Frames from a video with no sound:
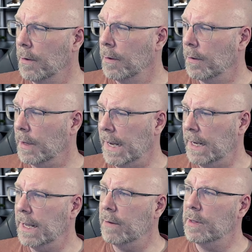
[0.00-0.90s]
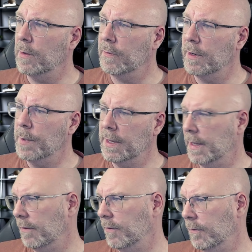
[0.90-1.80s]
And now it looks a little bit
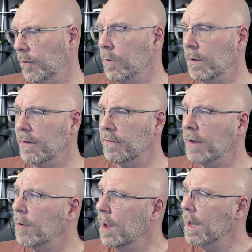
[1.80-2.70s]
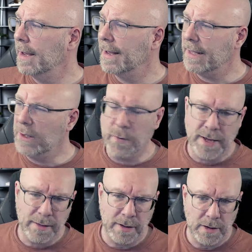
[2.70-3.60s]
nicer. So you can see, you
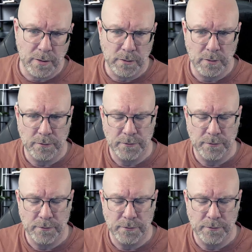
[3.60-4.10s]
get a lot of,